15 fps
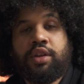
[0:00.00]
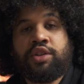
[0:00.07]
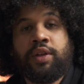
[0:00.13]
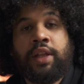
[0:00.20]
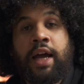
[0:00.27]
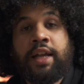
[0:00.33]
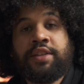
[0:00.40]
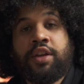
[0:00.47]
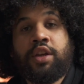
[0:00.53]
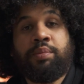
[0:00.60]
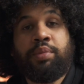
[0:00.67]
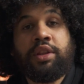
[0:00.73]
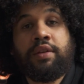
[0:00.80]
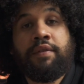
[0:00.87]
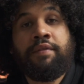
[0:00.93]
So that's how you
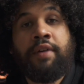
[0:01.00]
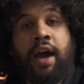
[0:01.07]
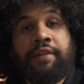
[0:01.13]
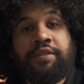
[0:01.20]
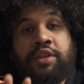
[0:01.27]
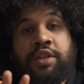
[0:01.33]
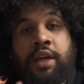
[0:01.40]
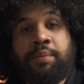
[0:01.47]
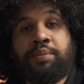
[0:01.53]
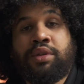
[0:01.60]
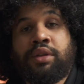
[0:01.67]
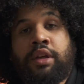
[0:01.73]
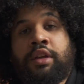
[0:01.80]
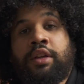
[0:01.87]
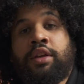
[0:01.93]
put the 5
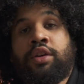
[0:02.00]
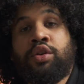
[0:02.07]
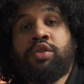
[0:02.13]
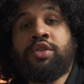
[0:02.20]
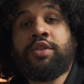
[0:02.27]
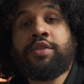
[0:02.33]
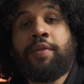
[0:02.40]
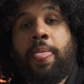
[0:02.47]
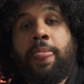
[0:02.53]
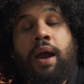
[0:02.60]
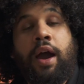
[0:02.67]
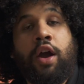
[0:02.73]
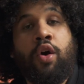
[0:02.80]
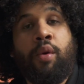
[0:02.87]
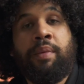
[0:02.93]
tips into use.
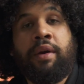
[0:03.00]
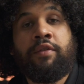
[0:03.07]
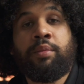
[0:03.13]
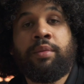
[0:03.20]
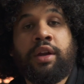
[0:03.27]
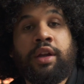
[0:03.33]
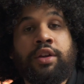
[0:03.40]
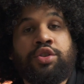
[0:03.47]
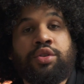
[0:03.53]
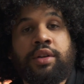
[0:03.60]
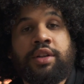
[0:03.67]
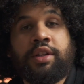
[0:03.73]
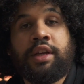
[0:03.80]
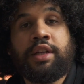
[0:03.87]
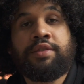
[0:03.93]
I hope everybody
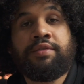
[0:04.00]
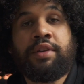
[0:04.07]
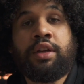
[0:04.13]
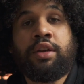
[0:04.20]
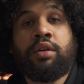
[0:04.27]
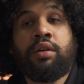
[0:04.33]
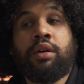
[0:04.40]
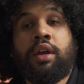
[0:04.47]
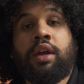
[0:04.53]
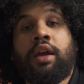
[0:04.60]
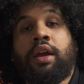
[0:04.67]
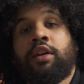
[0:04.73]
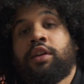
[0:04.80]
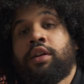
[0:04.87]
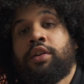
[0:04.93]
enjoyed today's video
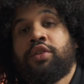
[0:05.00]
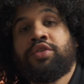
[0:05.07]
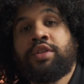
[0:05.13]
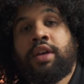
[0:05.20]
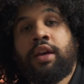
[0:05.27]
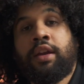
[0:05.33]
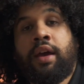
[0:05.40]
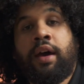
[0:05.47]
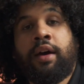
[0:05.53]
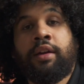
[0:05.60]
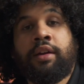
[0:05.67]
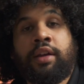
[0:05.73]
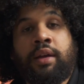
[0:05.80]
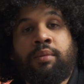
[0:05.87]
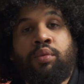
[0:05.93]
and can understand how to
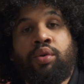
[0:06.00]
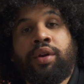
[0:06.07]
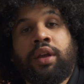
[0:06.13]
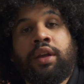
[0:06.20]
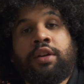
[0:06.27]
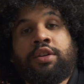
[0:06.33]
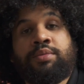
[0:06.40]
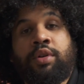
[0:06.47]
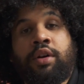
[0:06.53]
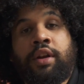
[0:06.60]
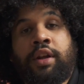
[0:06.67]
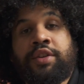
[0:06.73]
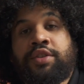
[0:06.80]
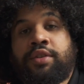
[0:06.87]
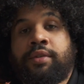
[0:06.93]
get more engagement on
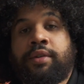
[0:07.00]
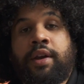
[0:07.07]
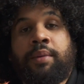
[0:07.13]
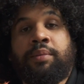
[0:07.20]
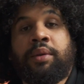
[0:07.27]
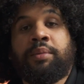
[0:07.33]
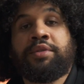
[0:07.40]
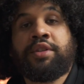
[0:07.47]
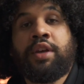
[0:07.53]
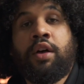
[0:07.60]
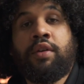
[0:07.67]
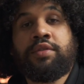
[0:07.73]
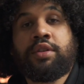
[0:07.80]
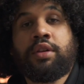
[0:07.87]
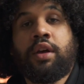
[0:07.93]
Instagram
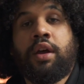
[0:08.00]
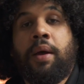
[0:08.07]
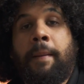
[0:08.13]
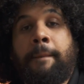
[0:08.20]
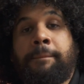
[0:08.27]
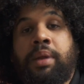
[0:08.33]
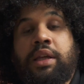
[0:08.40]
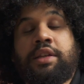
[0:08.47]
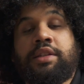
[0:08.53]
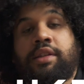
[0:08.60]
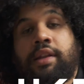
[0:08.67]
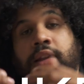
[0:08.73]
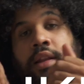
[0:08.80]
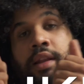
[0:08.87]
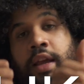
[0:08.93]
themselves. Please
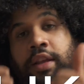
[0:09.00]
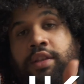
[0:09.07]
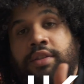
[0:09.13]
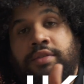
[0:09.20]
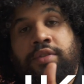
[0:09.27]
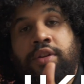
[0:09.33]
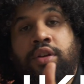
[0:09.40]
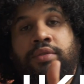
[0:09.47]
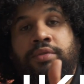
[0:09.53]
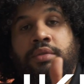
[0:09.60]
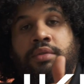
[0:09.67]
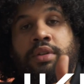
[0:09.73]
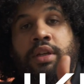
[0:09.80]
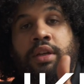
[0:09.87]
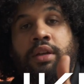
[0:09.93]
like this video if
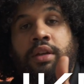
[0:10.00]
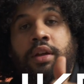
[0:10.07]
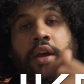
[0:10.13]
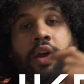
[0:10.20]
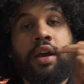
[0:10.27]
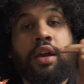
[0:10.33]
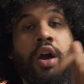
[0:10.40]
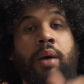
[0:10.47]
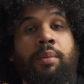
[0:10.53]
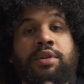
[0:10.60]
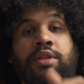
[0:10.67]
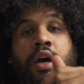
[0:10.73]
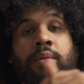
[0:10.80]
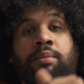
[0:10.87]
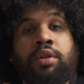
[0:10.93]
you did,
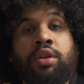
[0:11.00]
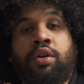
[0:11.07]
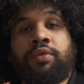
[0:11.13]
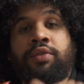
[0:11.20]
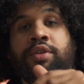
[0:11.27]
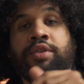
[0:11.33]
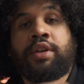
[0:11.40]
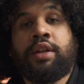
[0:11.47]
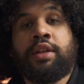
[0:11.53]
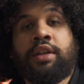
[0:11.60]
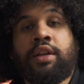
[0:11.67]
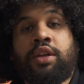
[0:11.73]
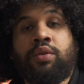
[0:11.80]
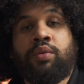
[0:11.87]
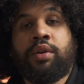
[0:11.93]
comment down below if there's
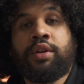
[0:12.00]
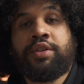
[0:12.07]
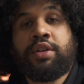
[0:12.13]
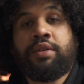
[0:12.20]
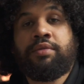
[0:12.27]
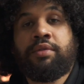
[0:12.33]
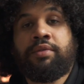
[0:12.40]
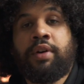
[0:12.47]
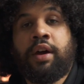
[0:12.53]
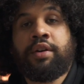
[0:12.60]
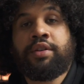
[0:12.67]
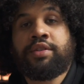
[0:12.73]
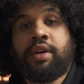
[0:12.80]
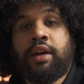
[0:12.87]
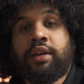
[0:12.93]
anything you want to see for
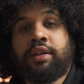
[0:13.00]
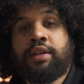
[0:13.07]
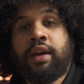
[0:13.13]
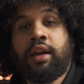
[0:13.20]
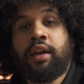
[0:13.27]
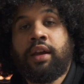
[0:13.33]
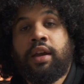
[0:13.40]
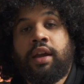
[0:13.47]
Fireside Tech,